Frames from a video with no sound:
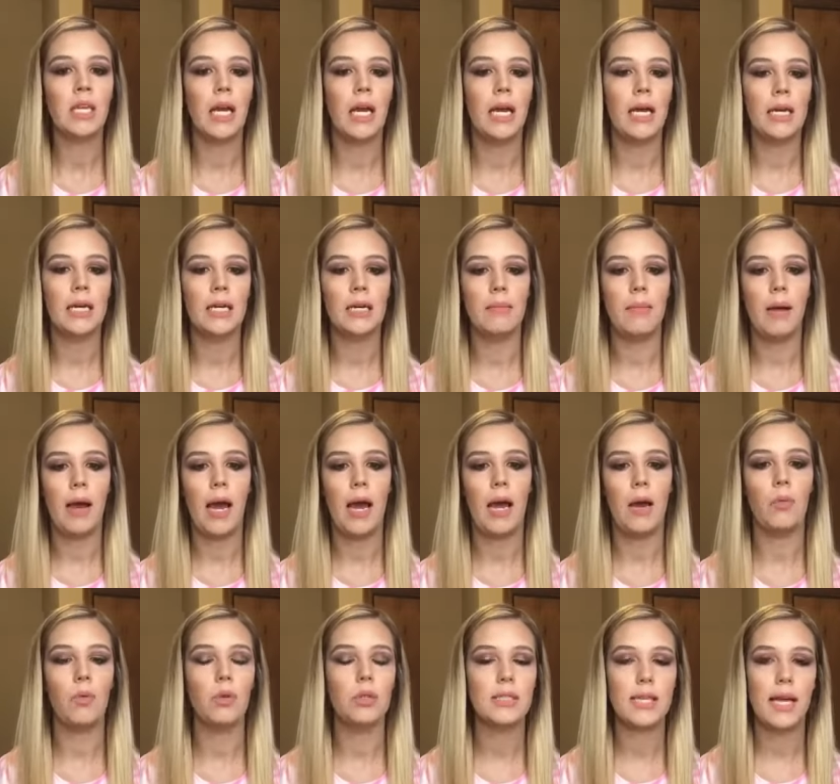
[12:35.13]
Um,
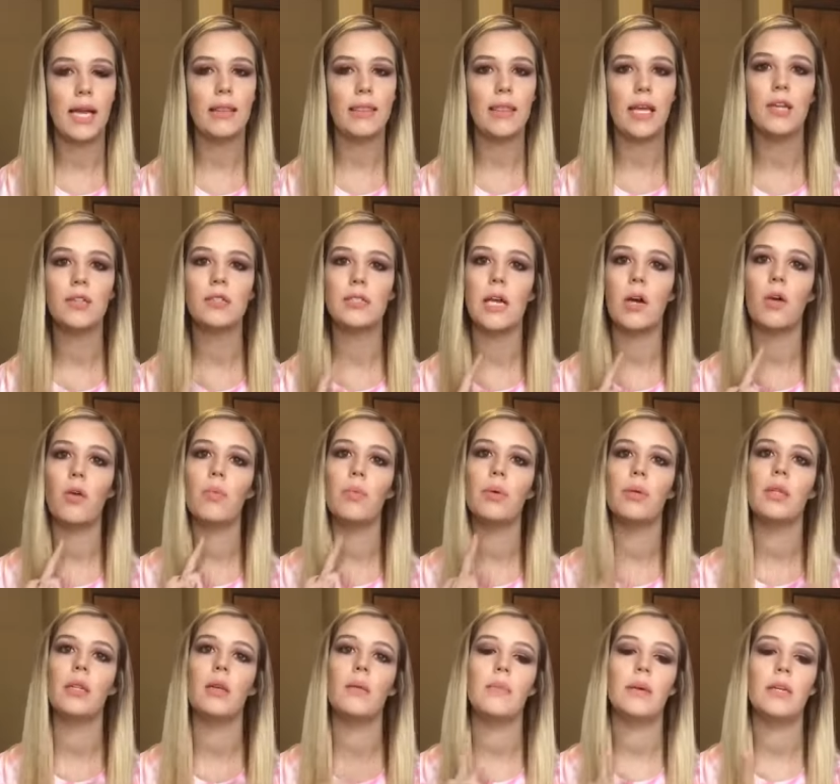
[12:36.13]
I will take those and I will
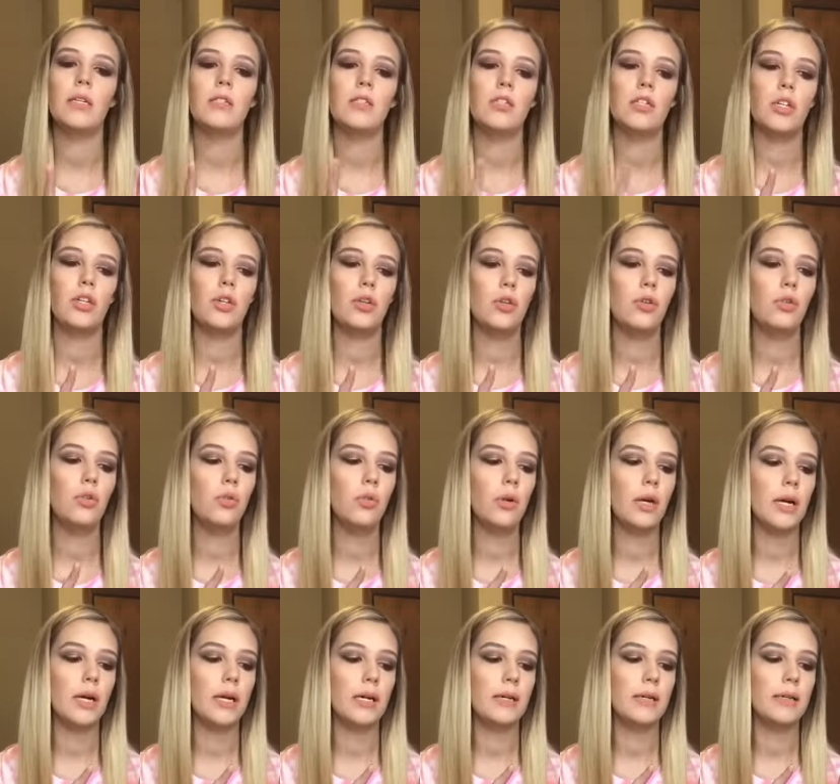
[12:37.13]
put them into
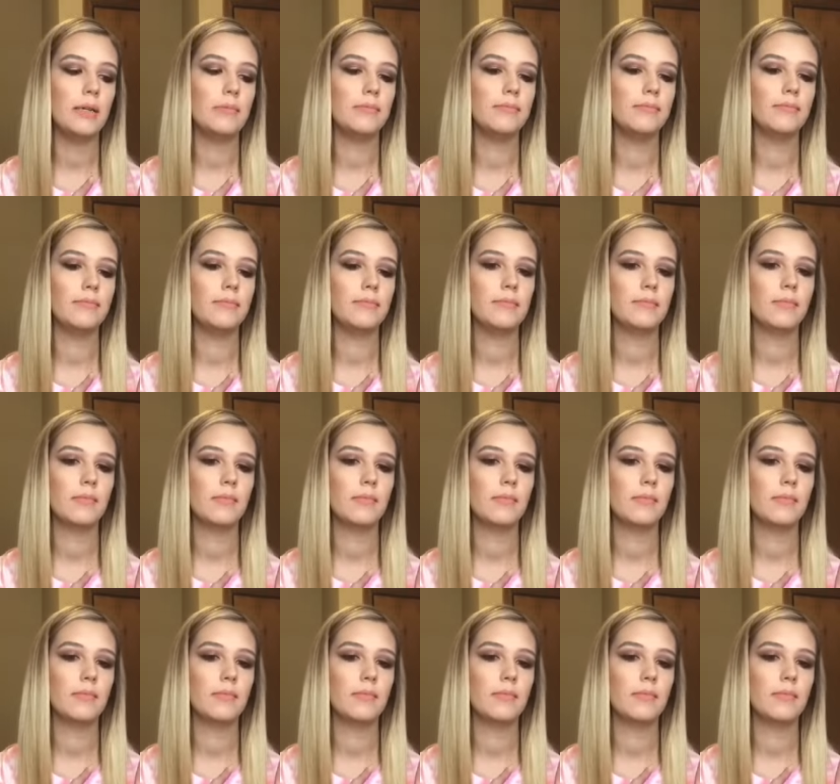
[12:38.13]
um,